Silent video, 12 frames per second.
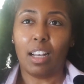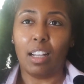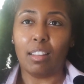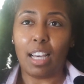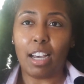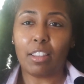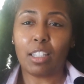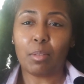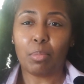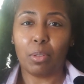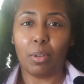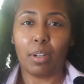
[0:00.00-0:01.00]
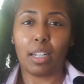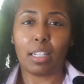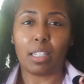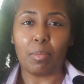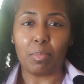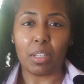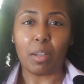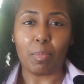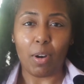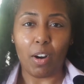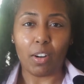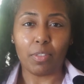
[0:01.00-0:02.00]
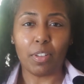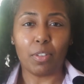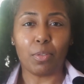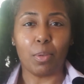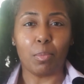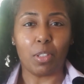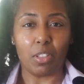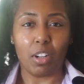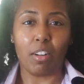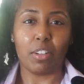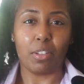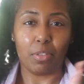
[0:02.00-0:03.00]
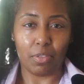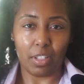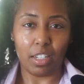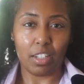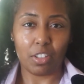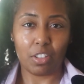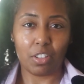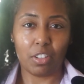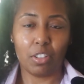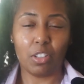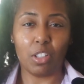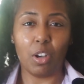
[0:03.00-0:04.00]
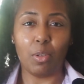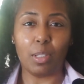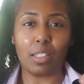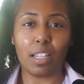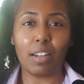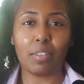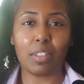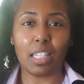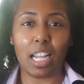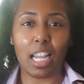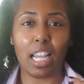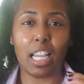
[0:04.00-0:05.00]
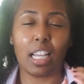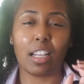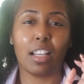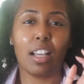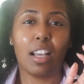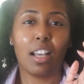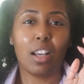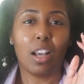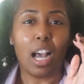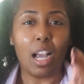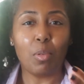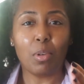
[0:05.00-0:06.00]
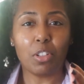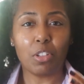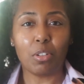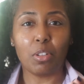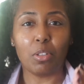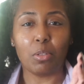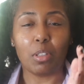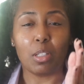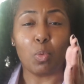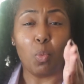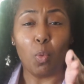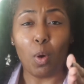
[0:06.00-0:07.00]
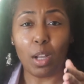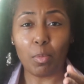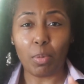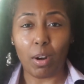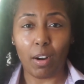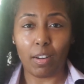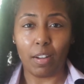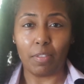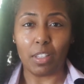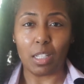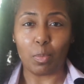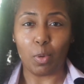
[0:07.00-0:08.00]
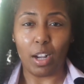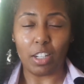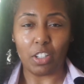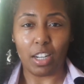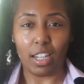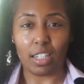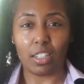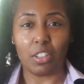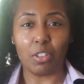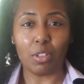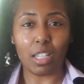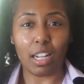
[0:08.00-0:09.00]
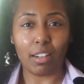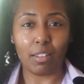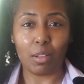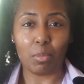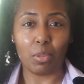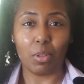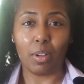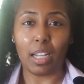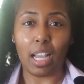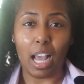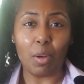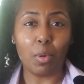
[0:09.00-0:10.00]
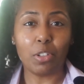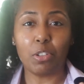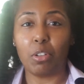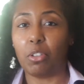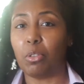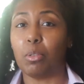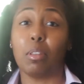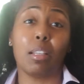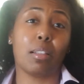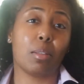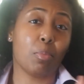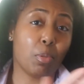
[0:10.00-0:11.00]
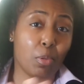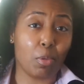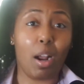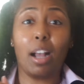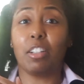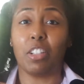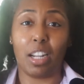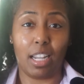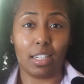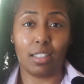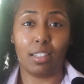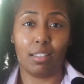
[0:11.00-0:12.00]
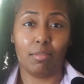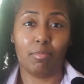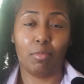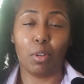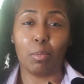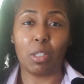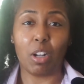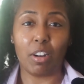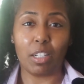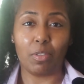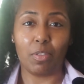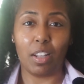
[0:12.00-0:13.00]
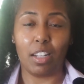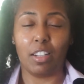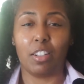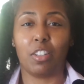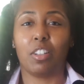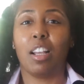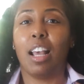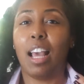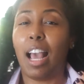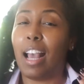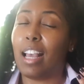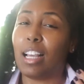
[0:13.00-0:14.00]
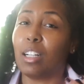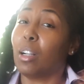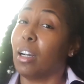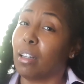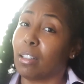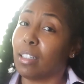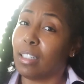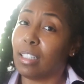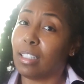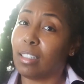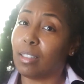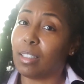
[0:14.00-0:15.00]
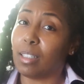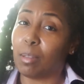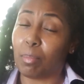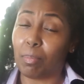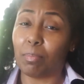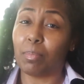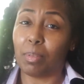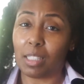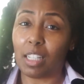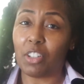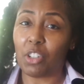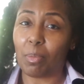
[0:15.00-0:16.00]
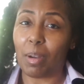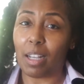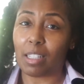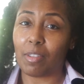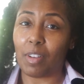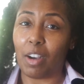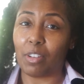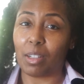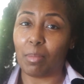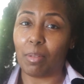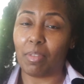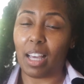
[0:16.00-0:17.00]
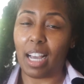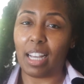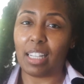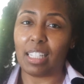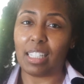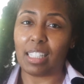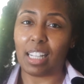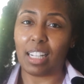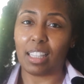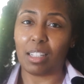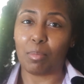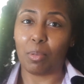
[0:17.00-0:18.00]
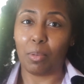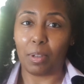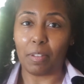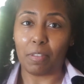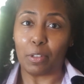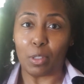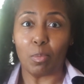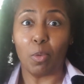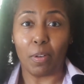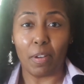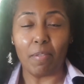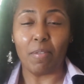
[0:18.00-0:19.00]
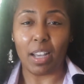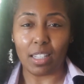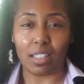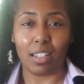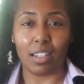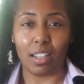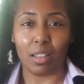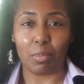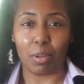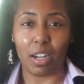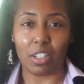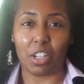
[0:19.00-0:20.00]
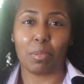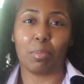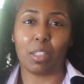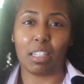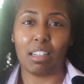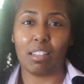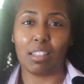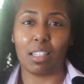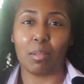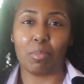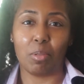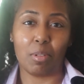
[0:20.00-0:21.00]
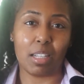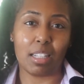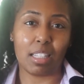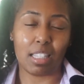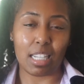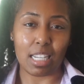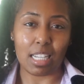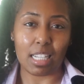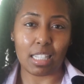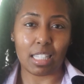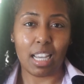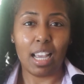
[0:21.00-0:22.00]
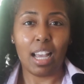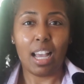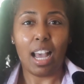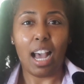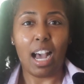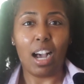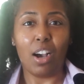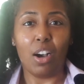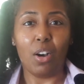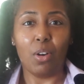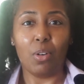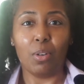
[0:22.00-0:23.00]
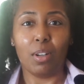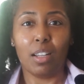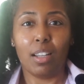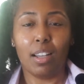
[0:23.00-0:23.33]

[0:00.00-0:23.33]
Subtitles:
allow the employee to be a part of it from start to finish. So instead of saying, I want you to do this one part of this project, you say to the employee, I want you to do this project from start to finish. And a potential positive outcome of that is that the employee feels more invested in the project, because the employee sees how,